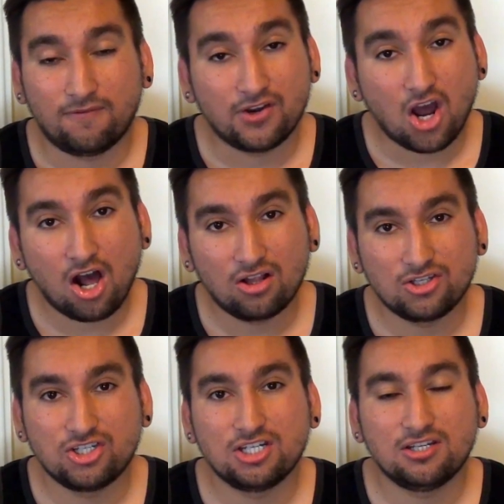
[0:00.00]

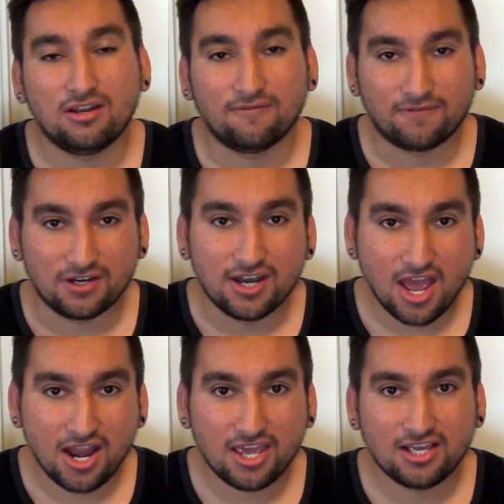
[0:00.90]
phonology and
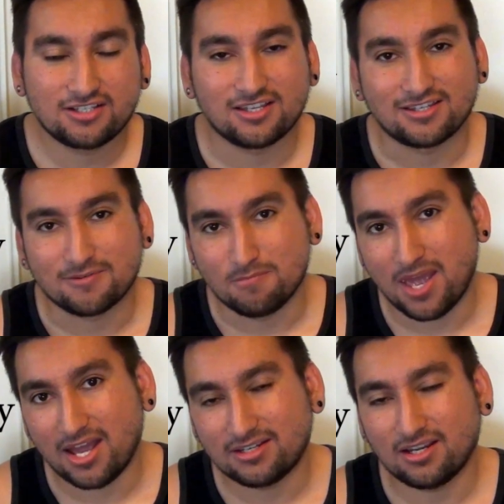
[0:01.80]
phonetics and
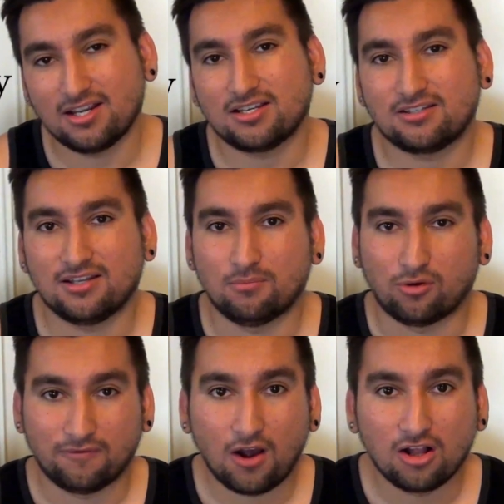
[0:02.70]
semantics and
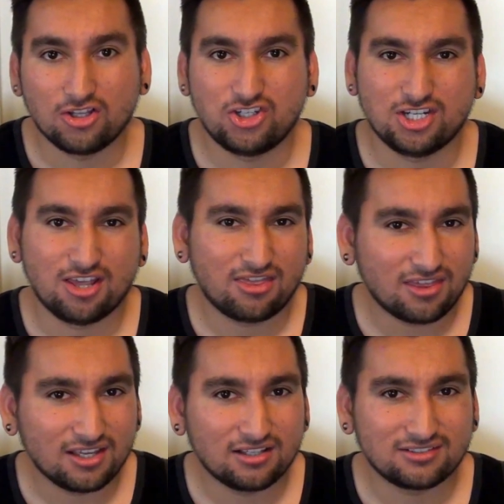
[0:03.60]
morphology,
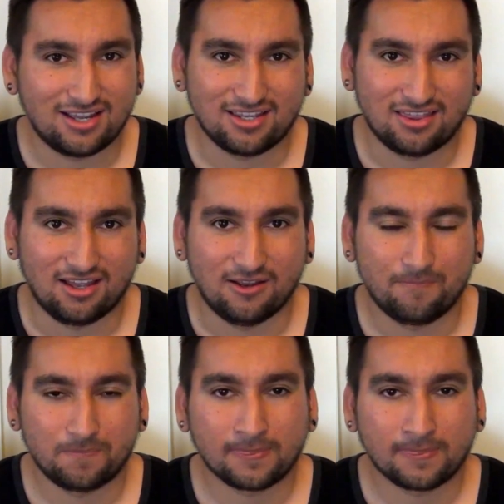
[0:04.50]
things like that.